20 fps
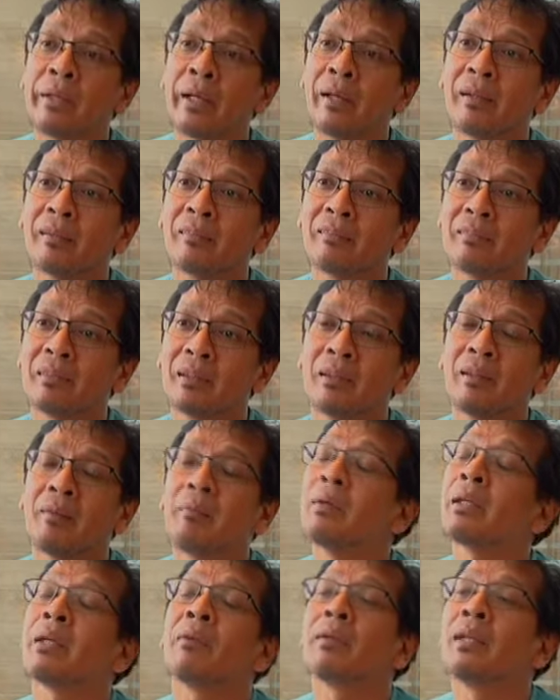that.
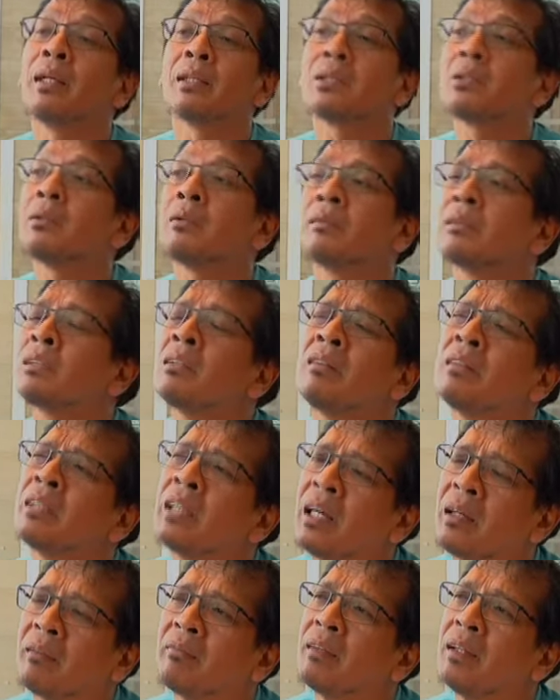I'm okay with that. So
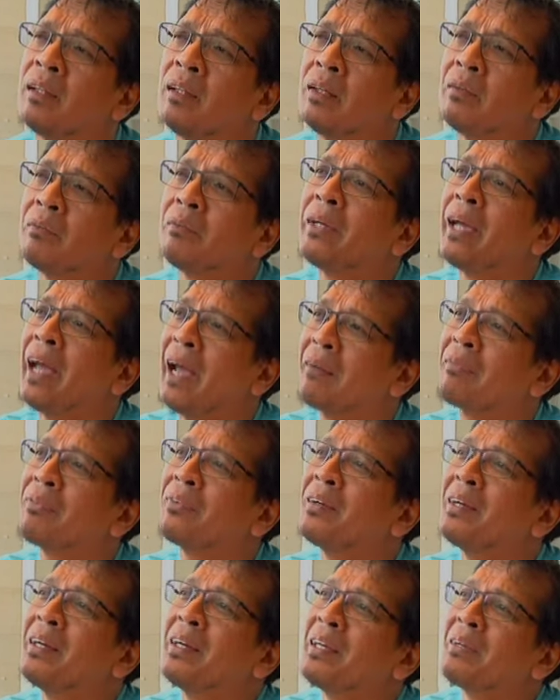yeah, we have,
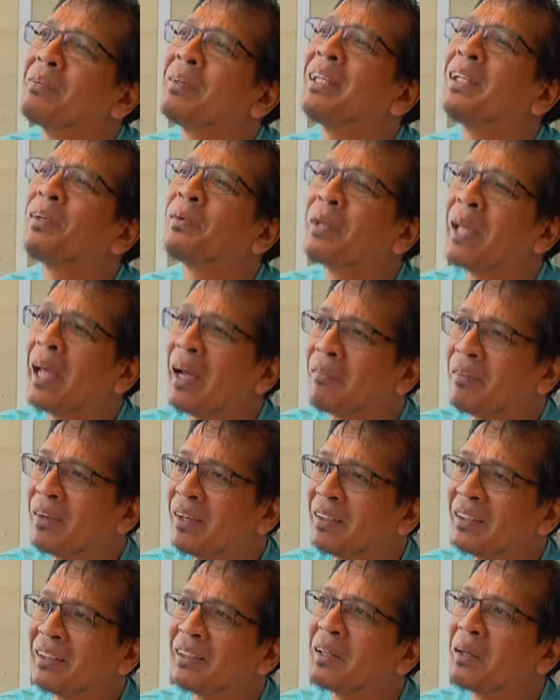even though we have,
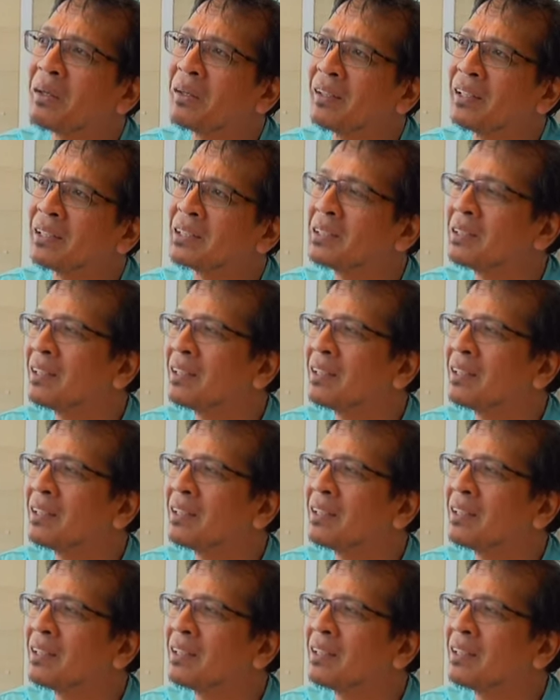you know,